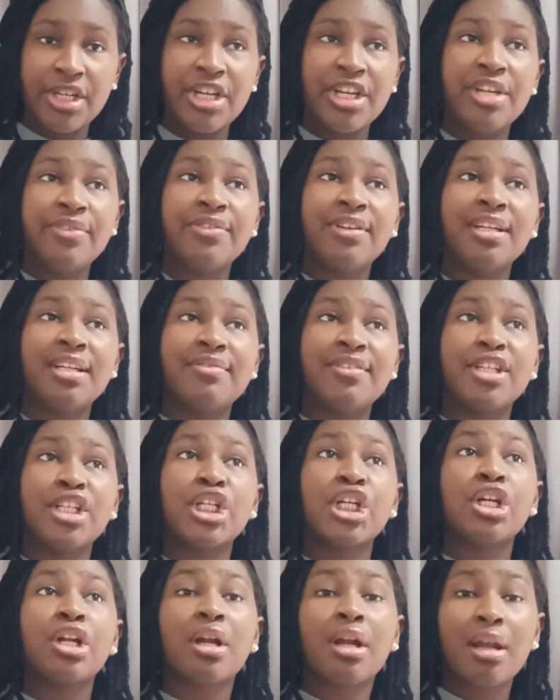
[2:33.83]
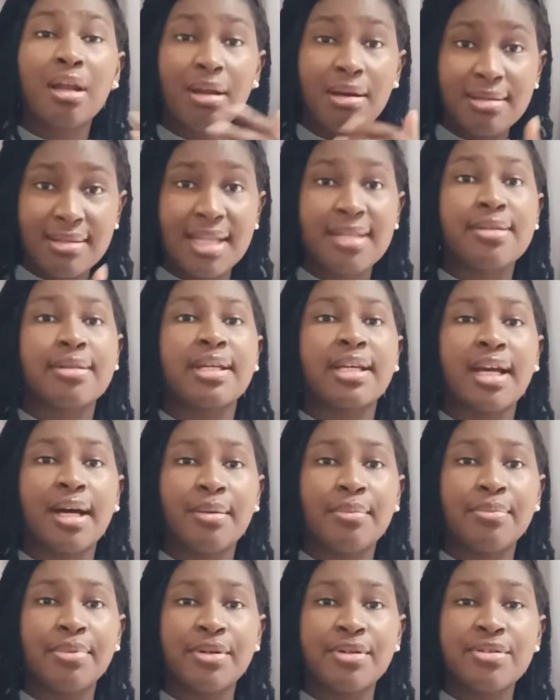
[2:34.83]
If you're living closer to the
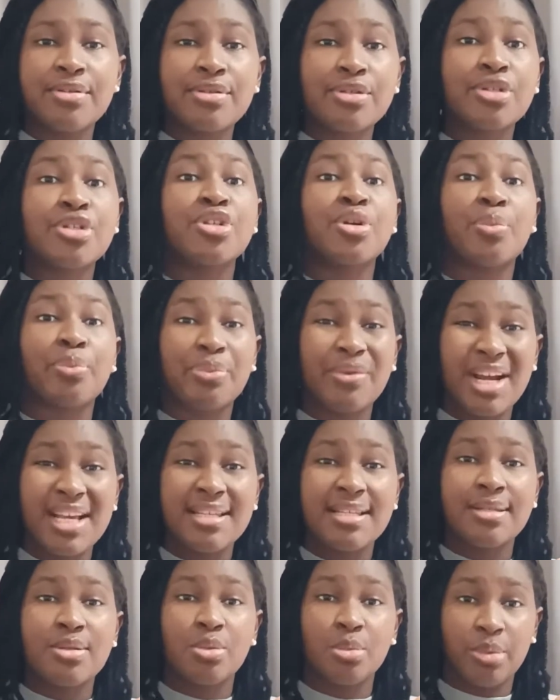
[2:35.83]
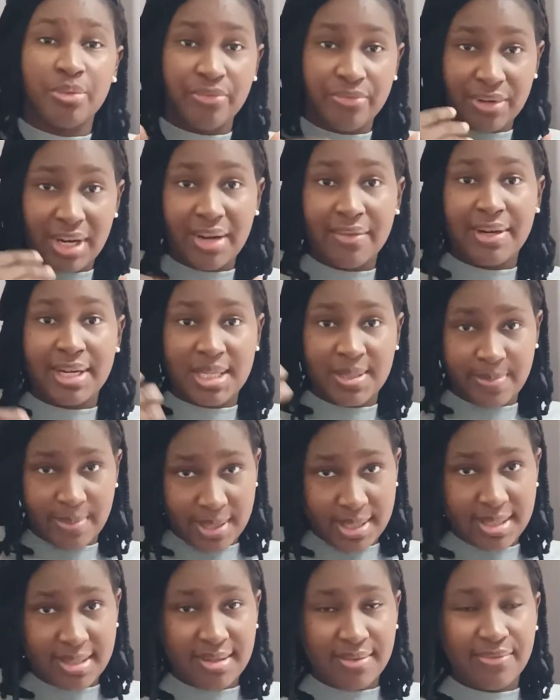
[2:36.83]
campus, your prices will be very
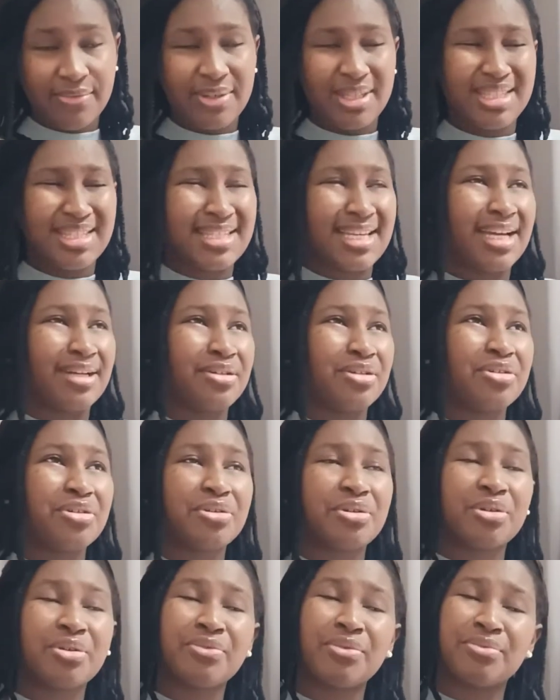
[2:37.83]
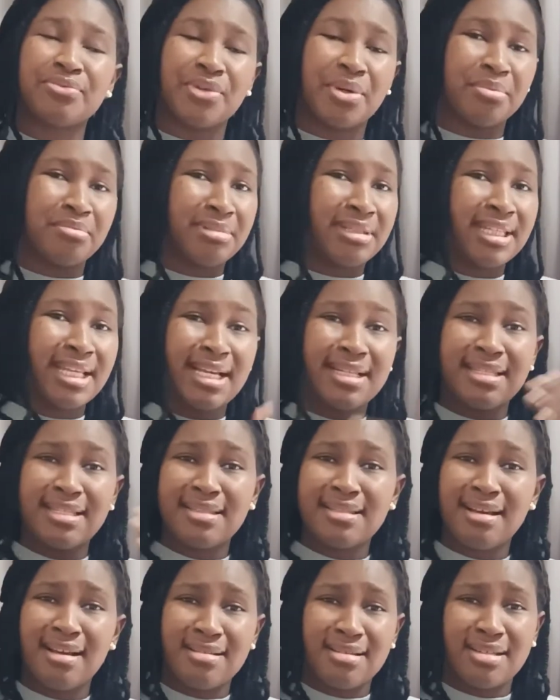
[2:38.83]
expensive. It can go from
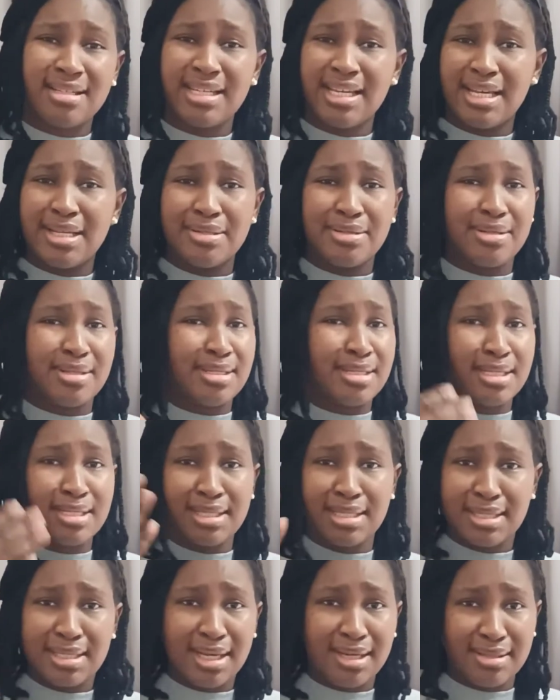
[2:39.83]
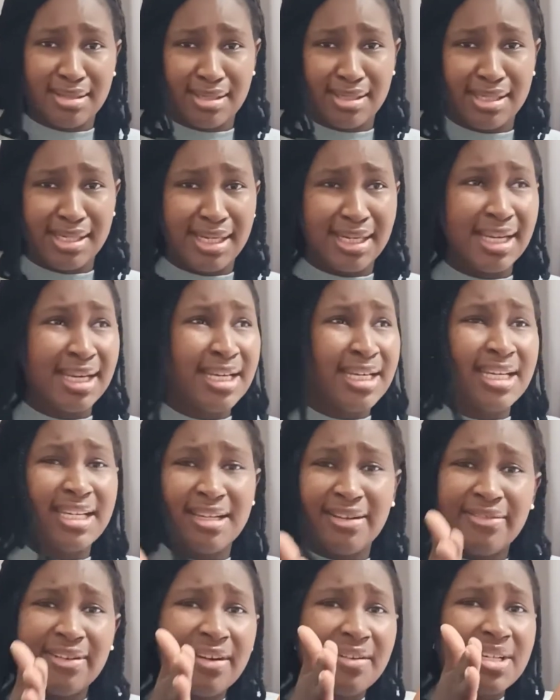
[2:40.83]
30,000 yen to 60,000 yen in
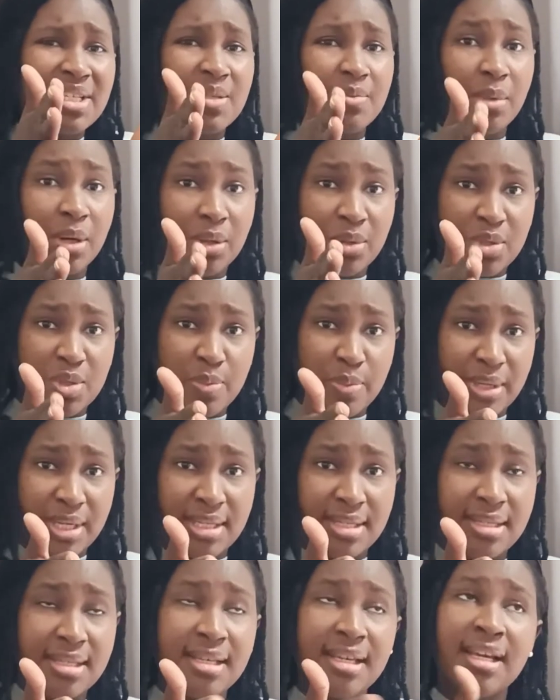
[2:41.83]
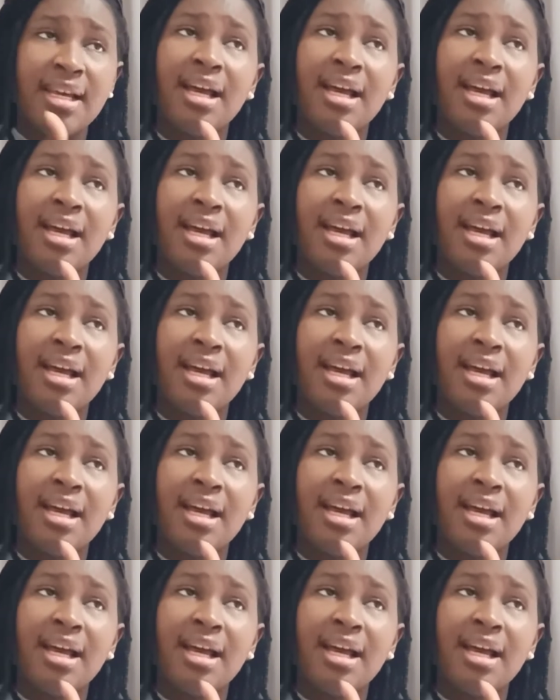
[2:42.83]
a very small space.